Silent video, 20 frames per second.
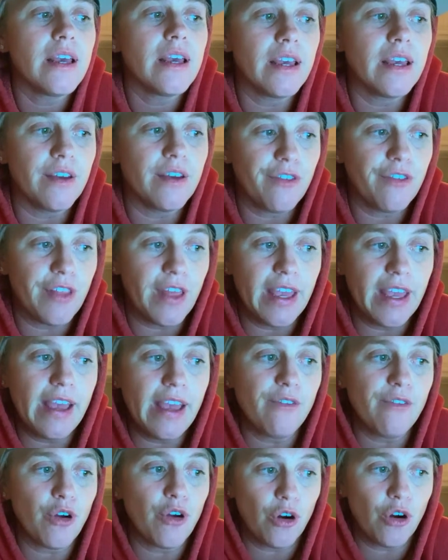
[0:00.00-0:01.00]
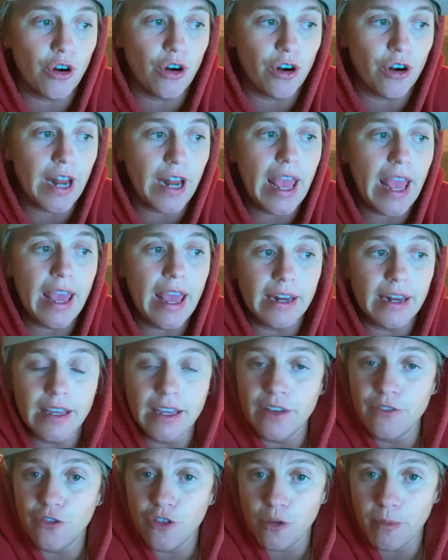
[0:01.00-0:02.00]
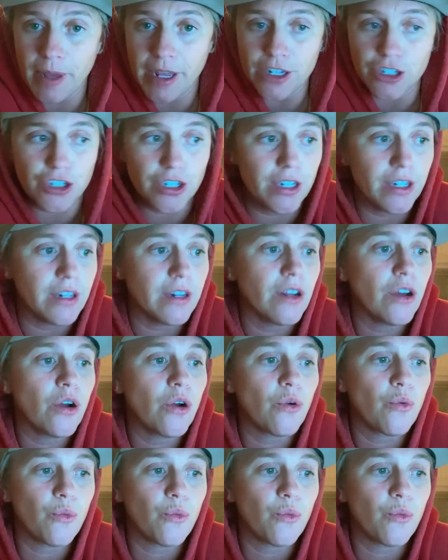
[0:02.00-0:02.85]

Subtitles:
if they have heard any information